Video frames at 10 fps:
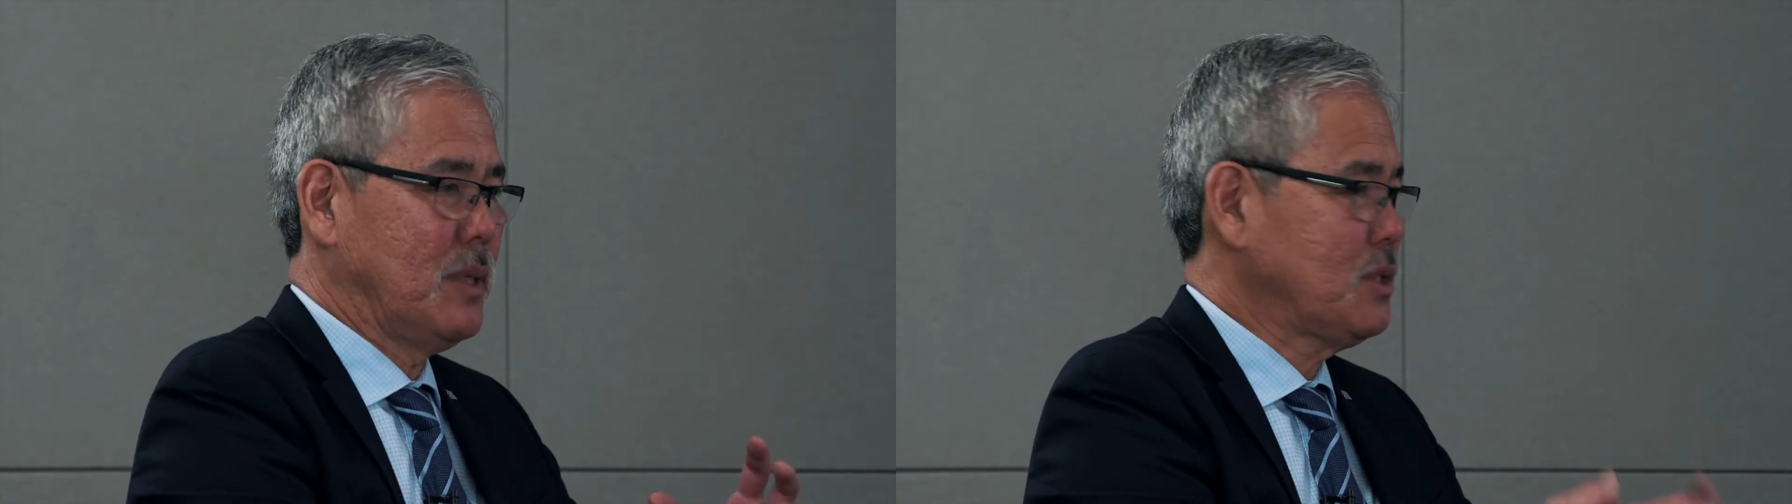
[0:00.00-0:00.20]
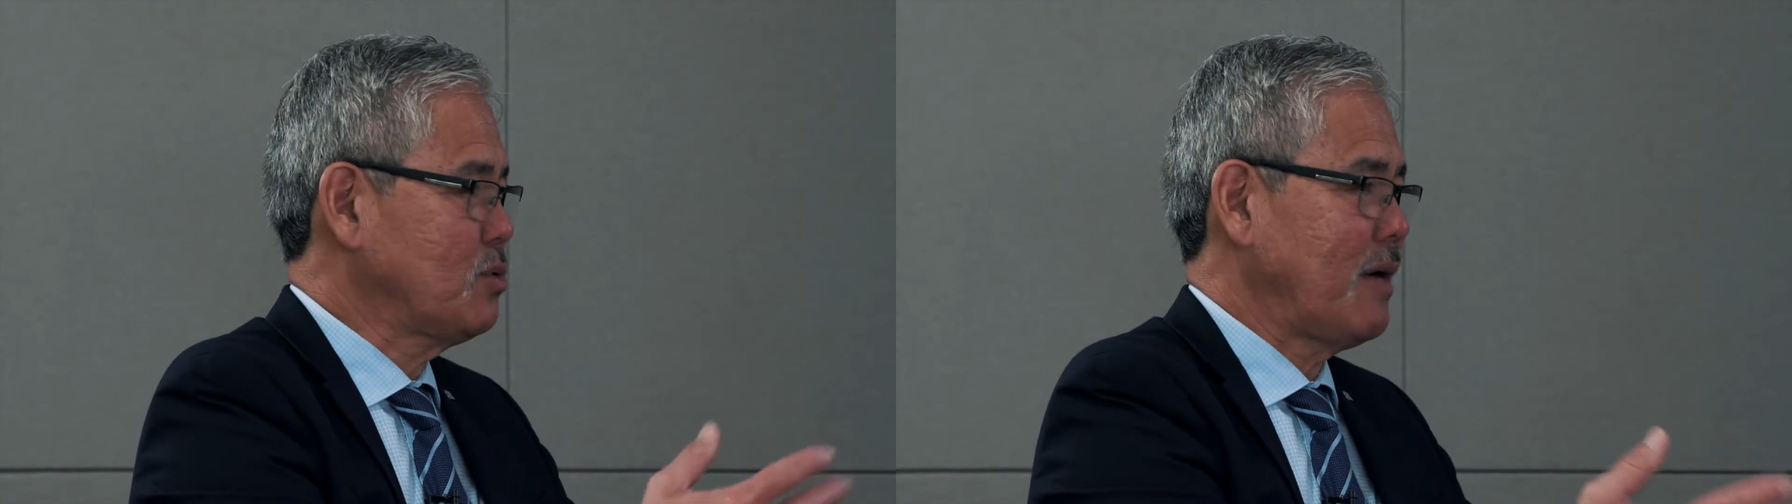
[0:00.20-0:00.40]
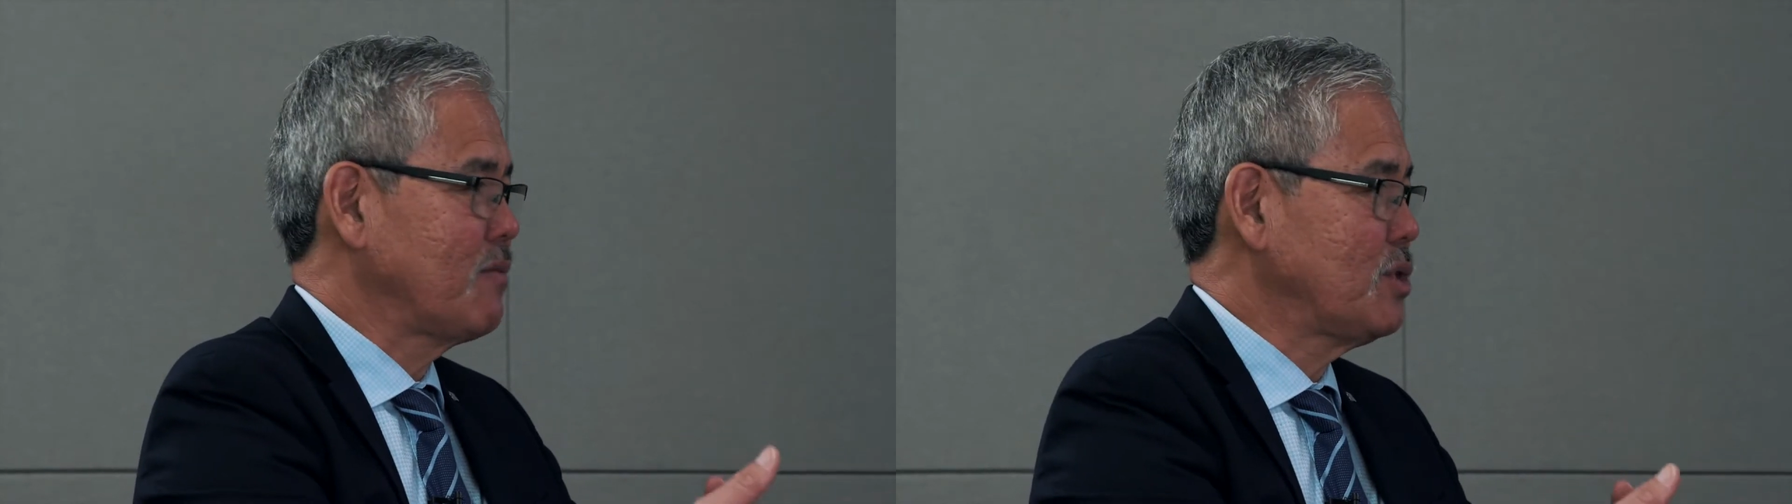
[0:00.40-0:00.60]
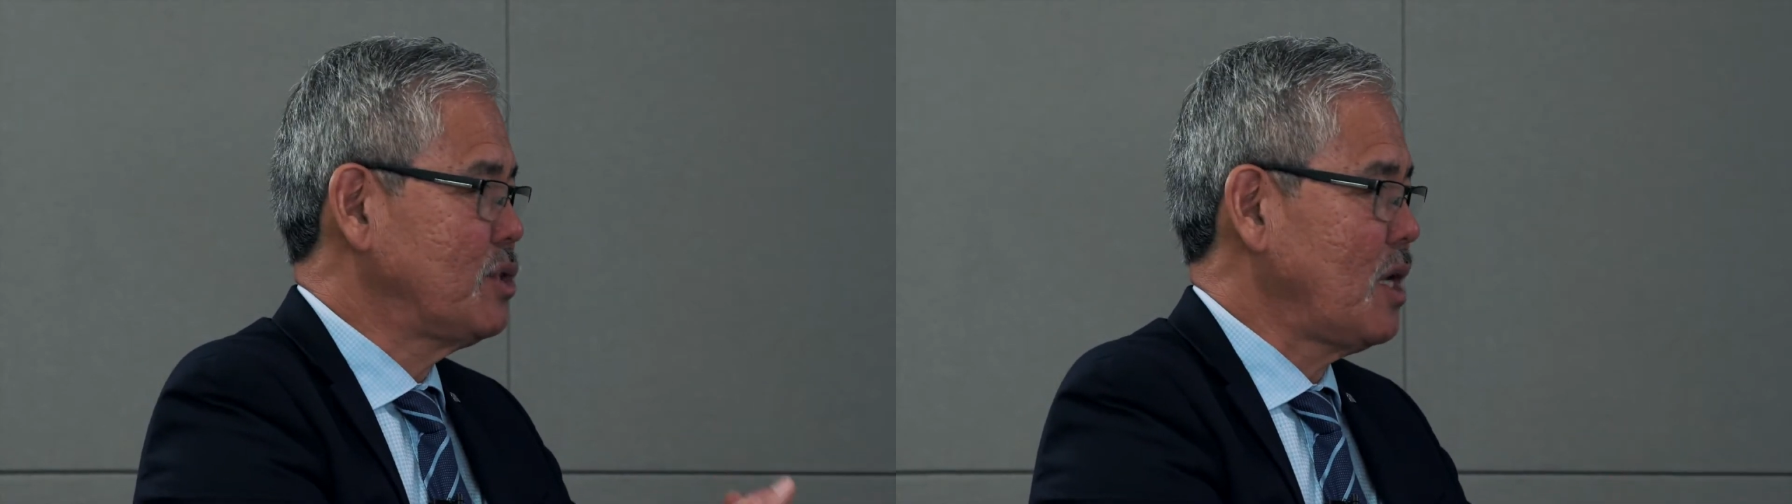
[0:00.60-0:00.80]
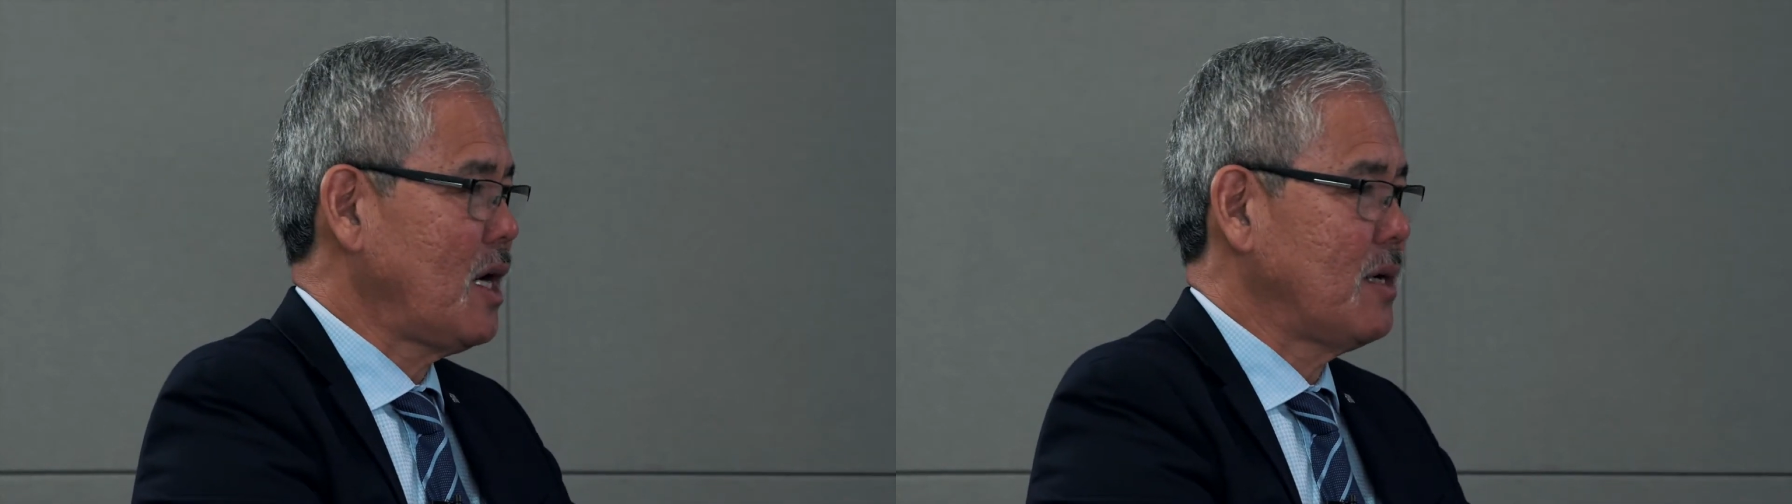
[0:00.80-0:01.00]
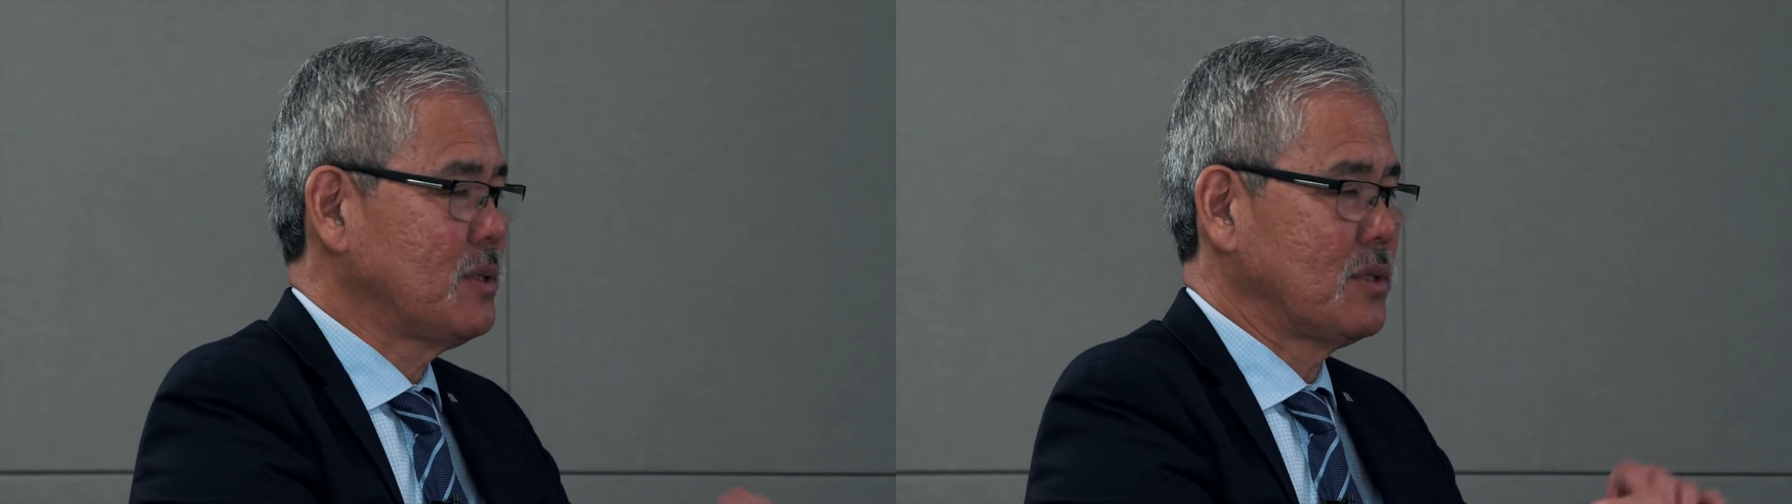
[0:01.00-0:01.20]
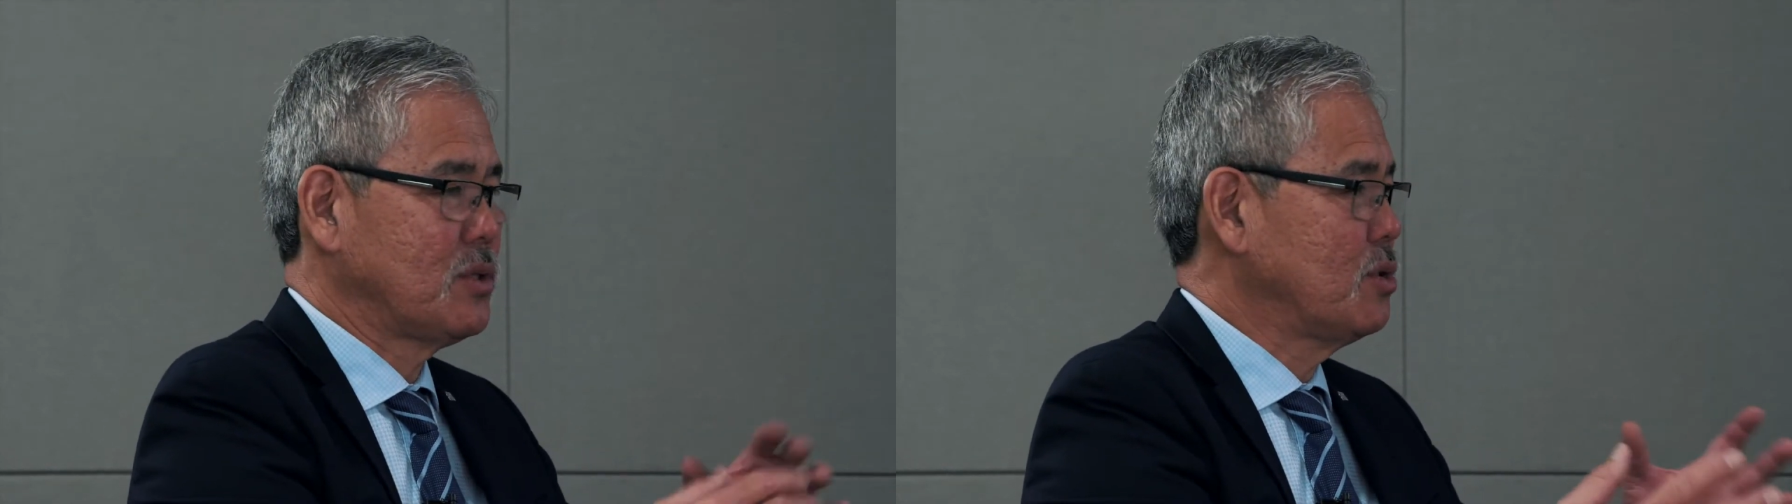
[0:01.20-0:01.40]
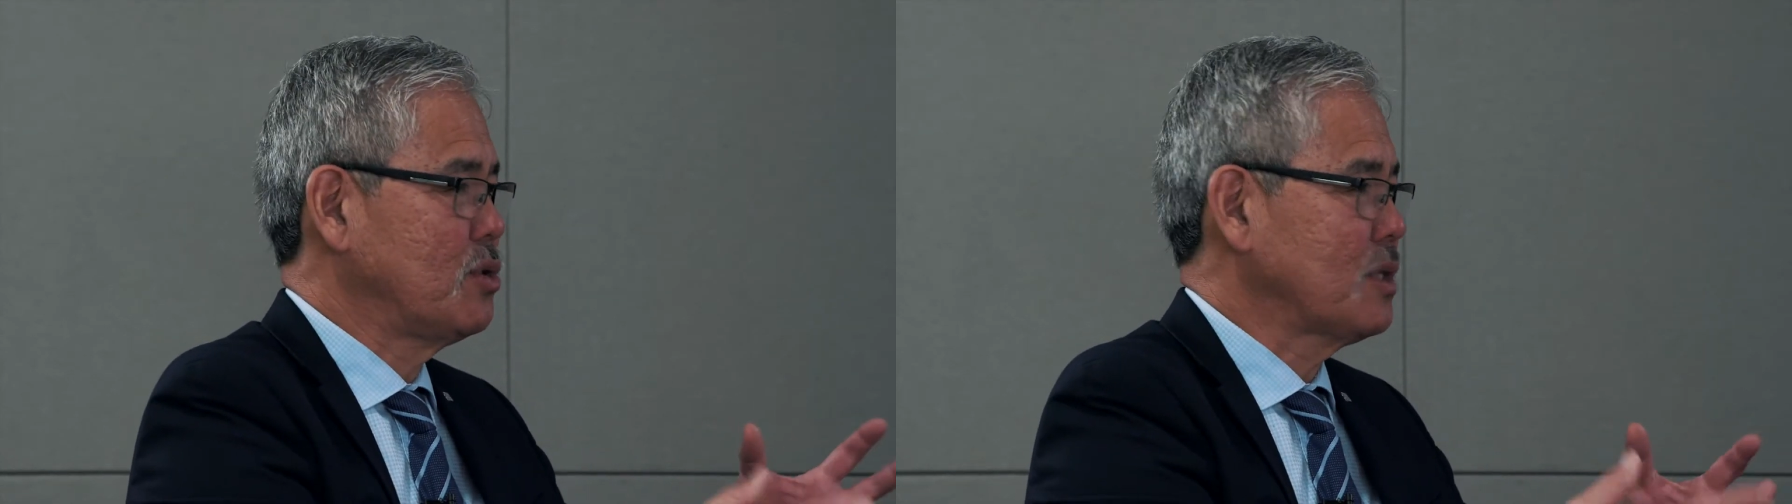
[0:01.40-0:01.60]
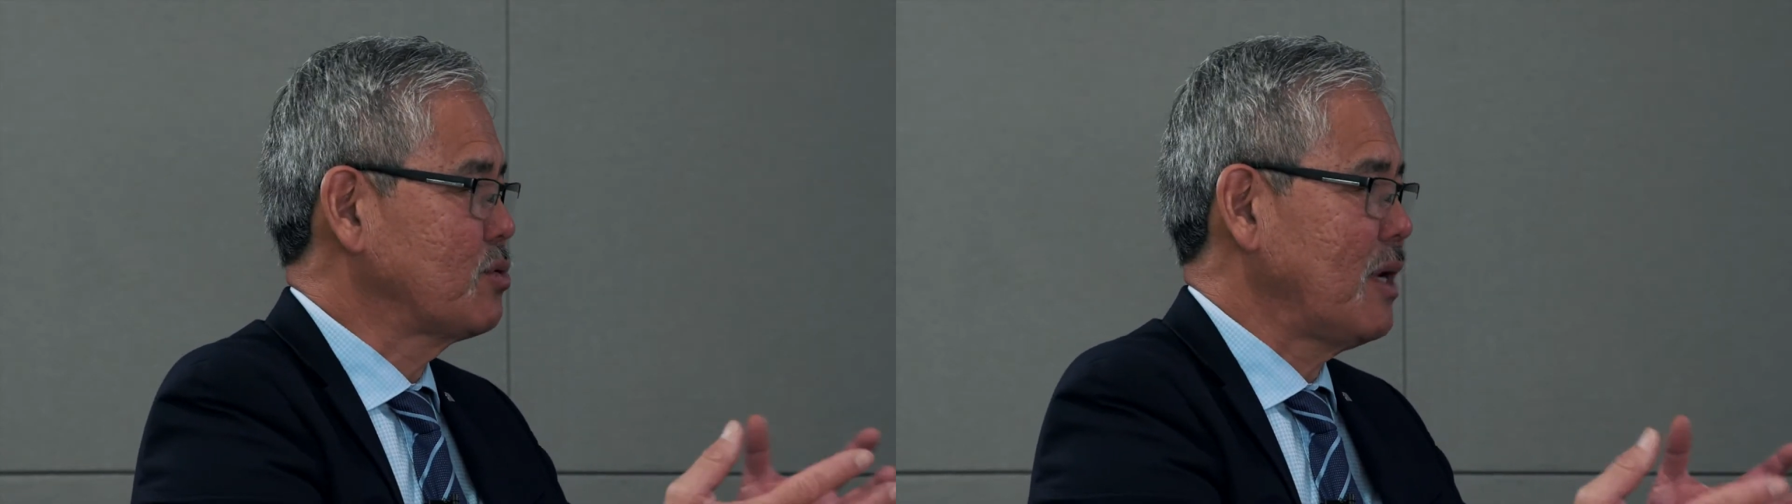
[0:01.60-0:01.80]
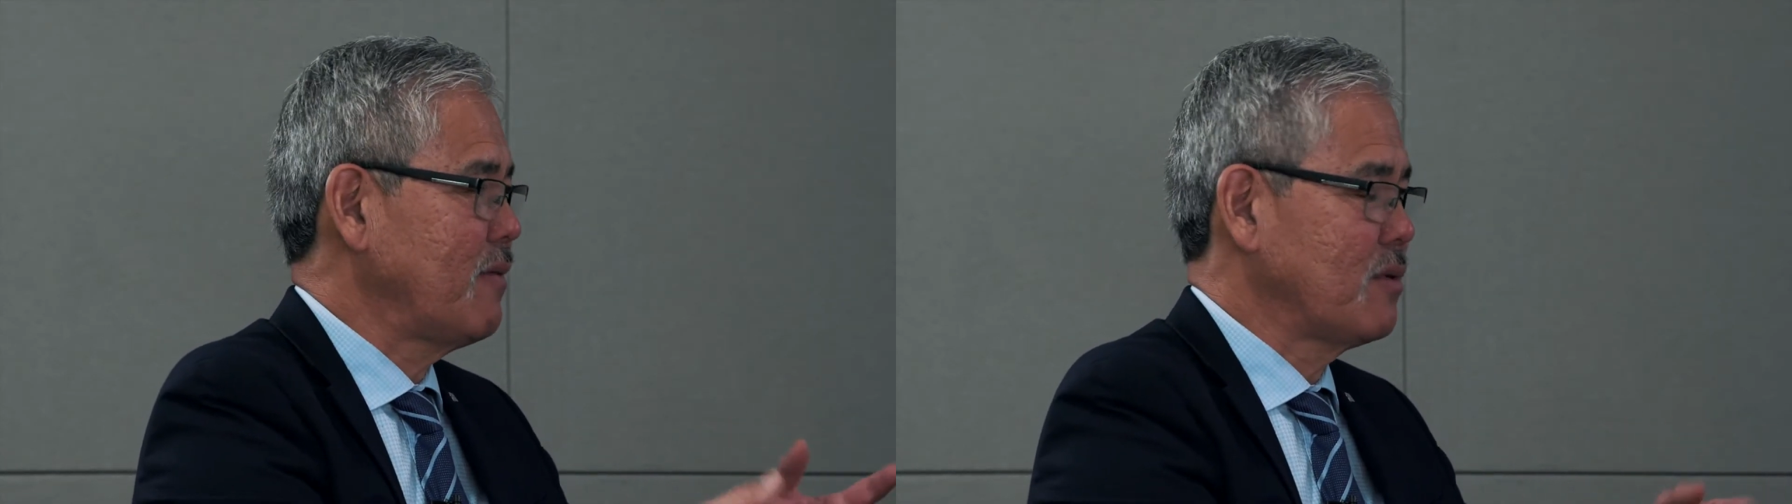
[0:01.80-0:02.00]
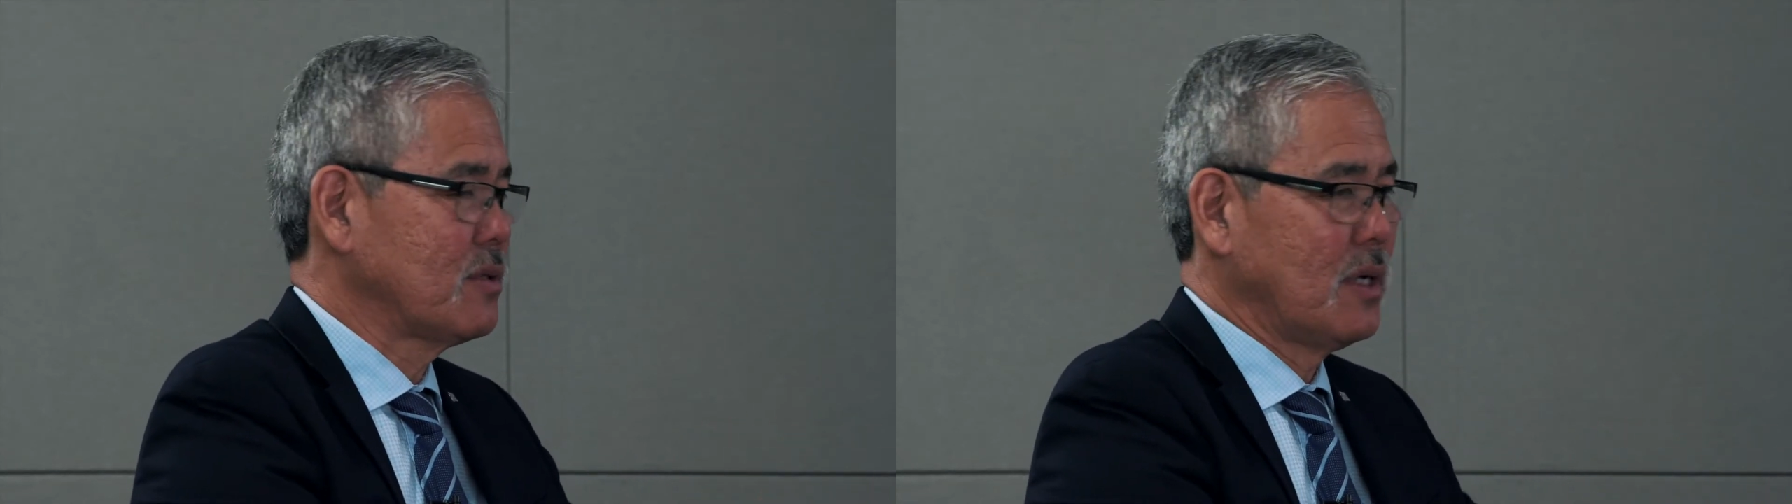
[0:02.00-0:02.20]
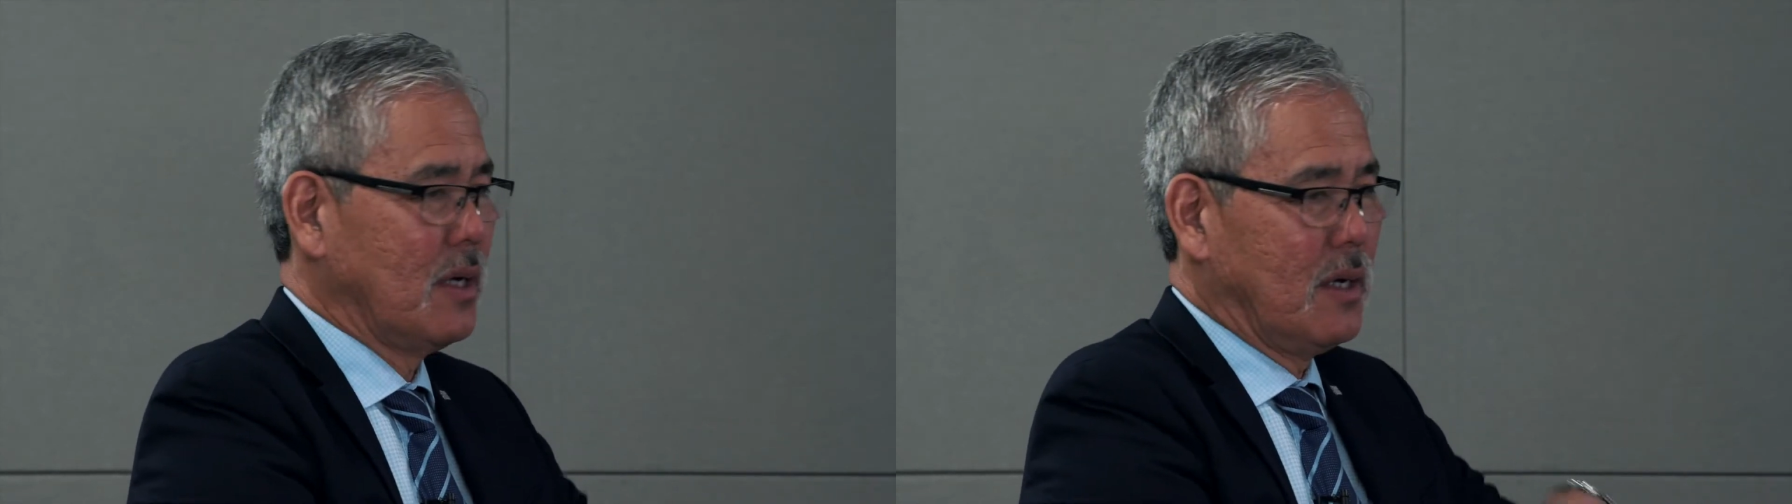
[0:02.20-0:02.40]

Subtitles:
bus drivers' jobs or truck drivers.